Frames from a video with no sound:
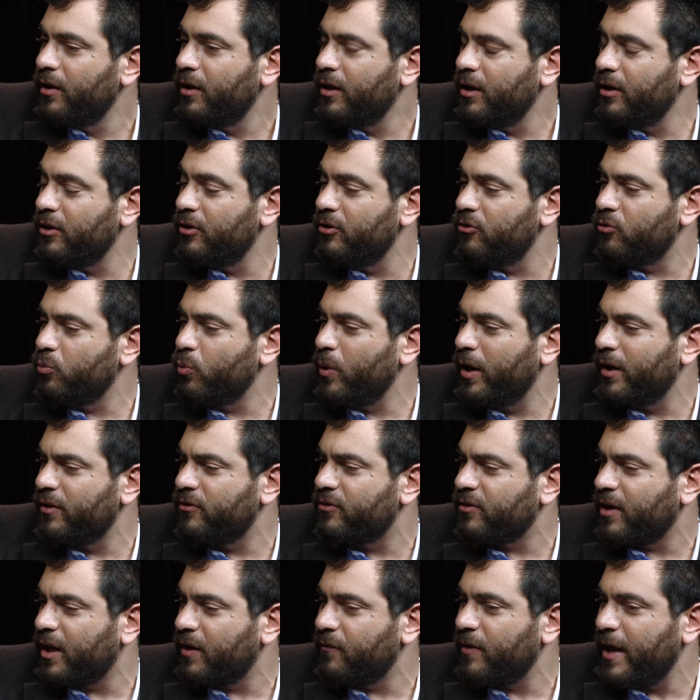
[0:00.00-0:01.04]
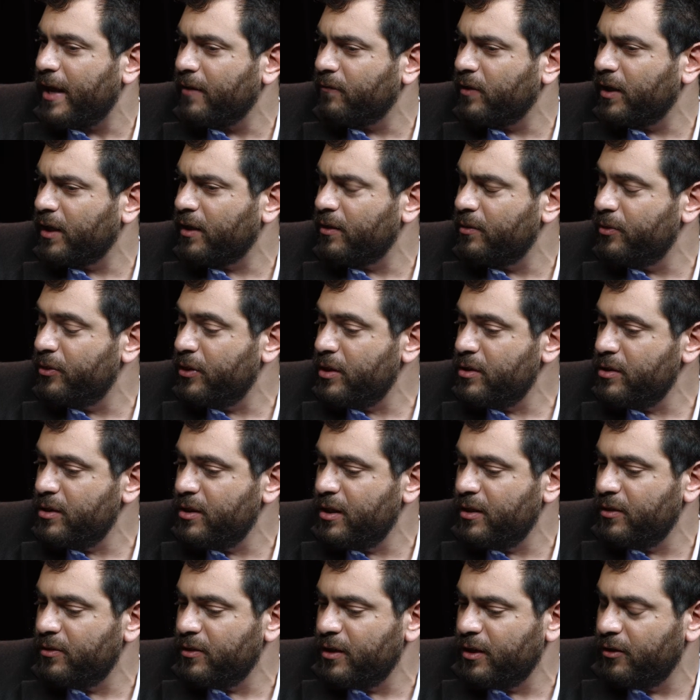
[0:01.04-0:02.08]
is when instead of having
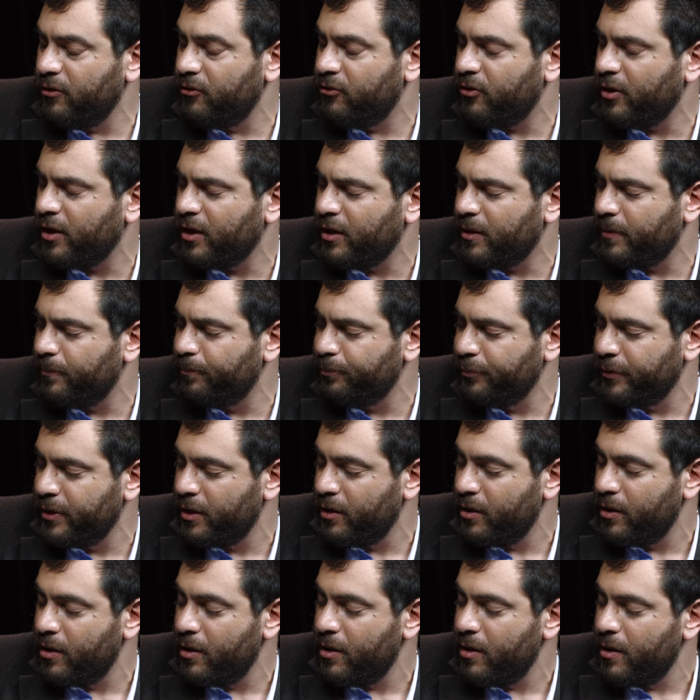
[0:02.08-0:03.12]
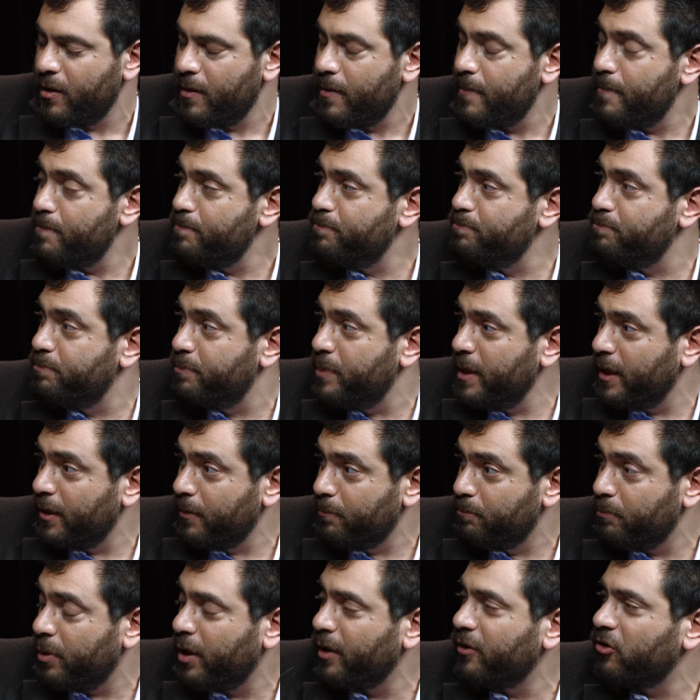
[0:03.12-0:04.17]
these
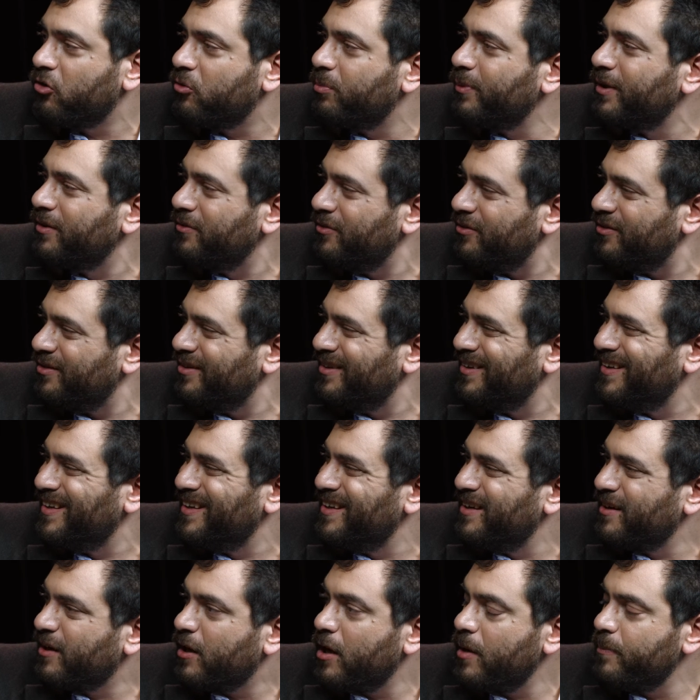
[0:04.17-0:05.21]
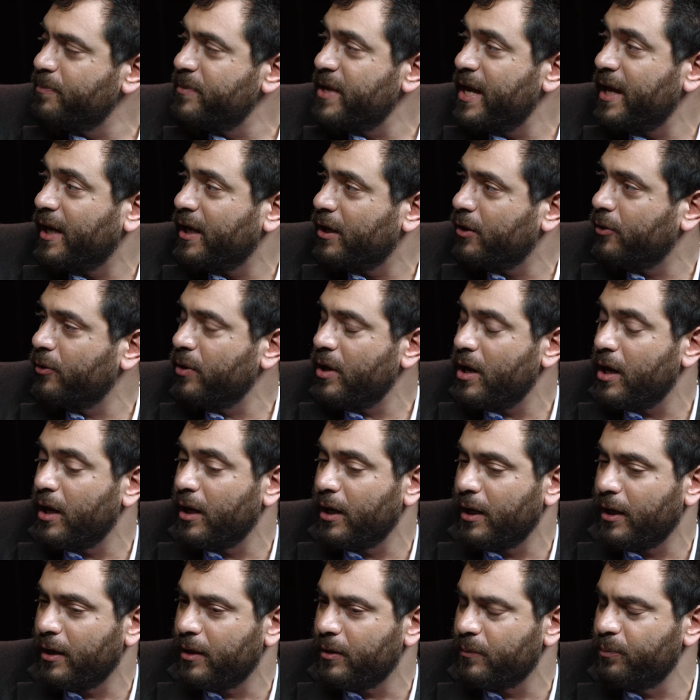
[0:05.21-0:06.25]
big punishments come down
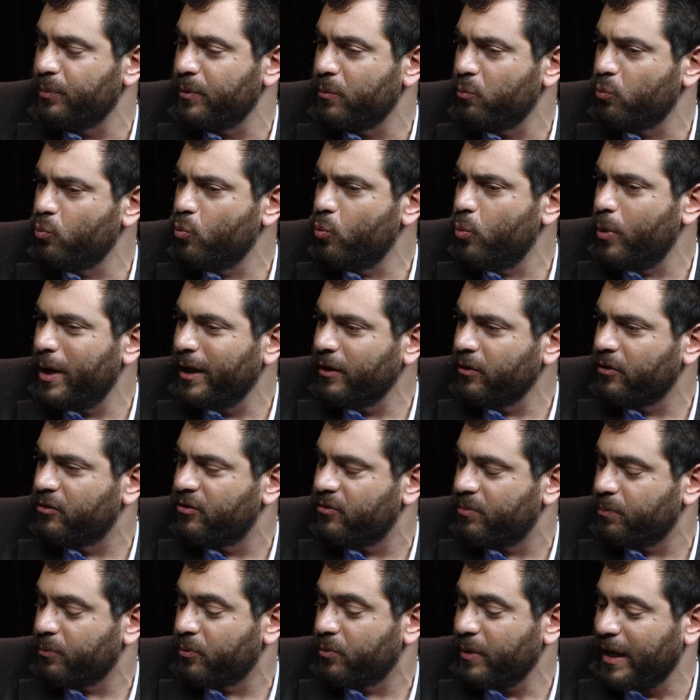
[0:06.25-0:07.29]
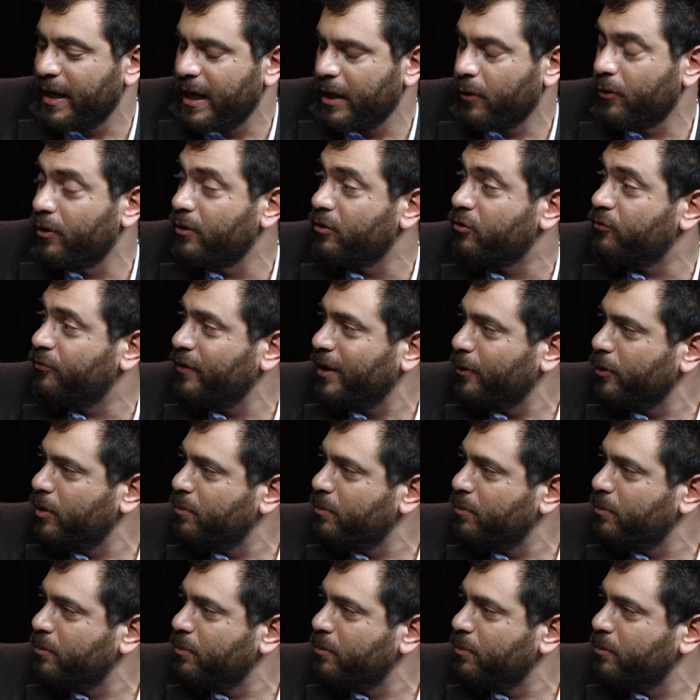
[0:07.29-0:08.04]
when areas fail